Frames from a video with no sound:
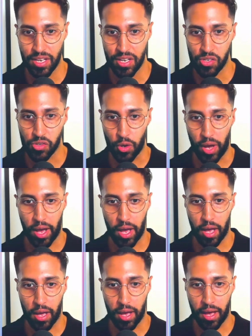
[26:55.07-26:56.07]
So
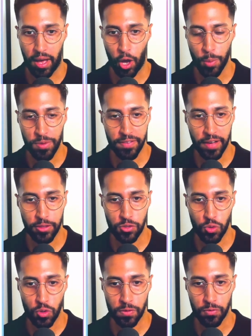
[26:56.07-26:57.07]
I hope you found this
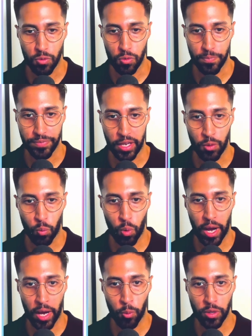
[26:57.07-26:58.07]
useful. And what
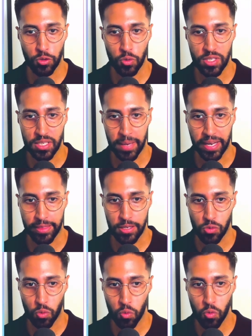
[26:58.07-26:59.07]
I want to do to make this
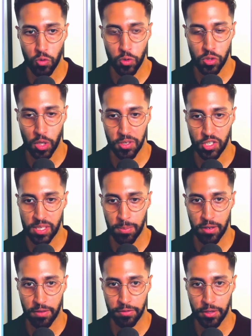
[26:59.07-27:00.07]
all so much
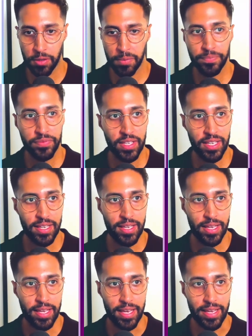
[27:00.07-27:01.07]
simpler for you
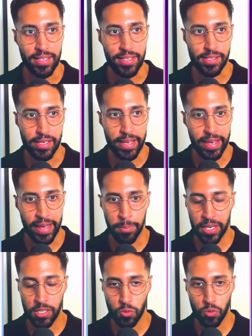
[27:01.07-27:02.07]
is, in my
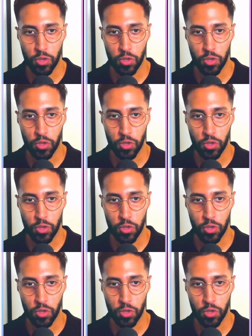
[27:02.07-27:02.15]
Skool